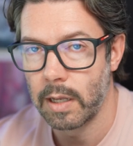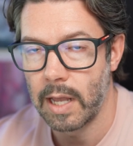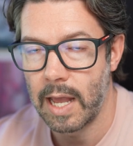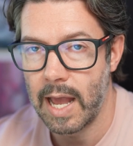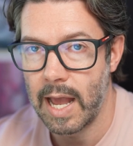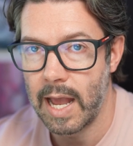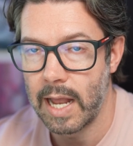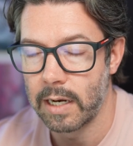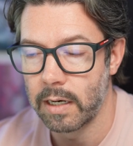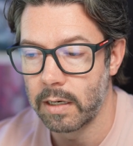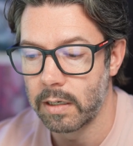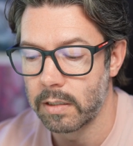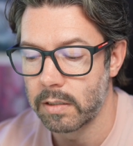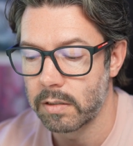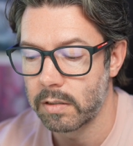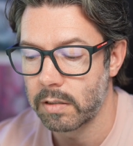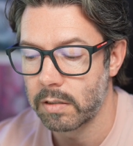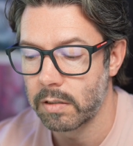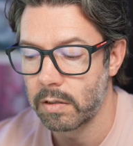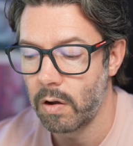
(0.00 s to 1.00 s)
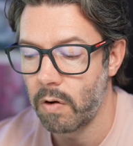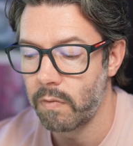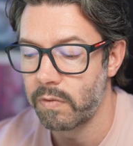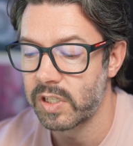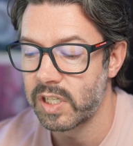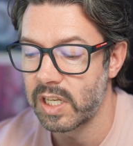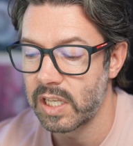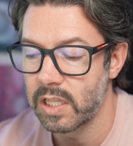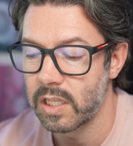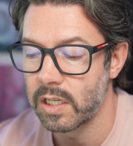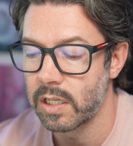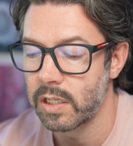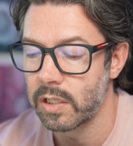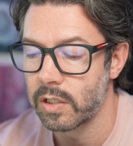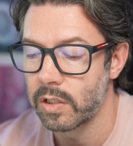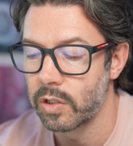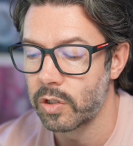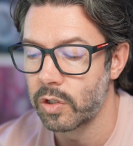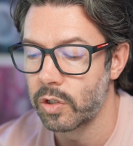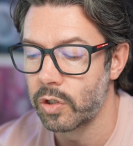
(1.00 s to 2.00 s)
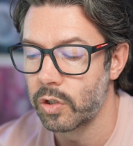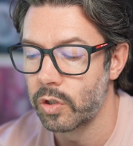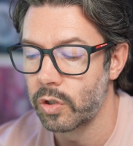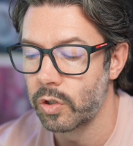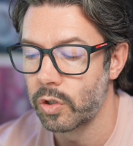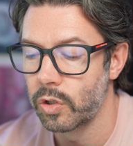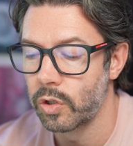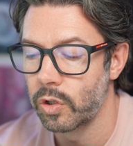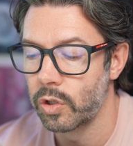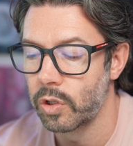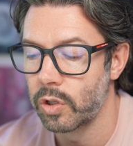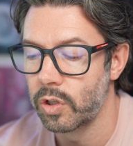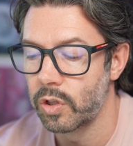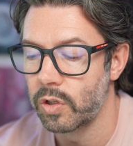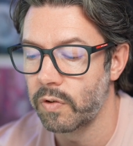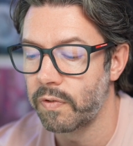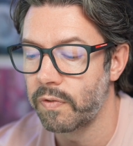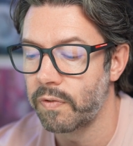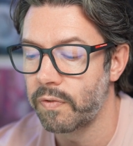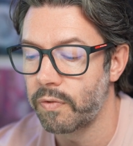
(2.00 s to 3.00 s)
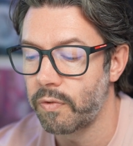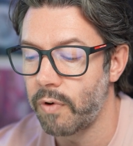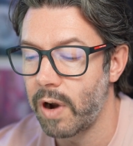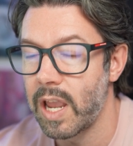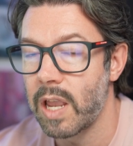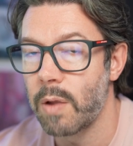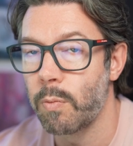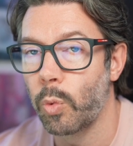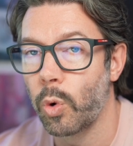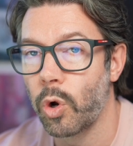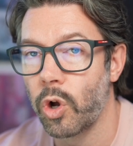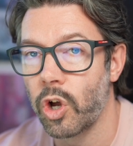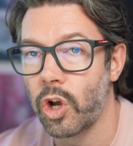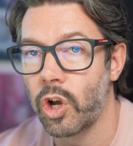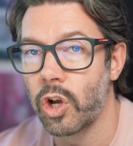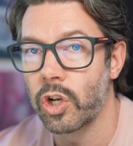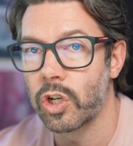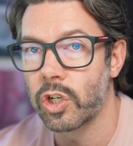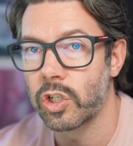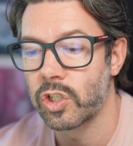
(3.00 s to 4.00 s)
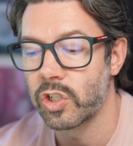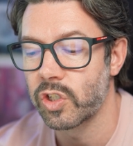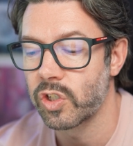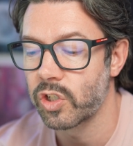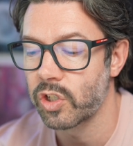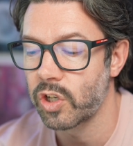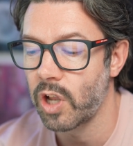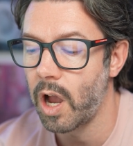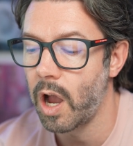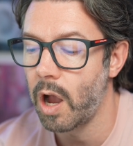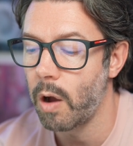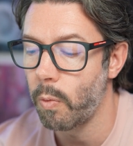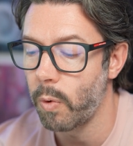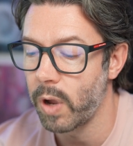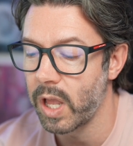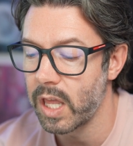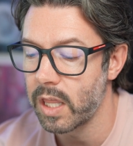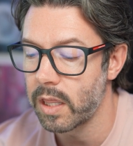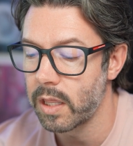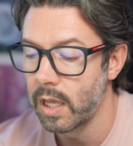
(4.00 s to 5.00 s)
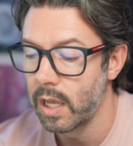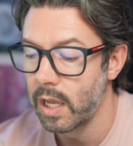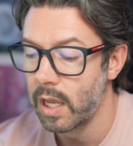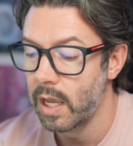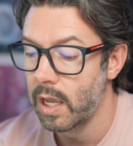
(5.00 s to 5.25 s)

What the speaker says: and obviously the framework to start with,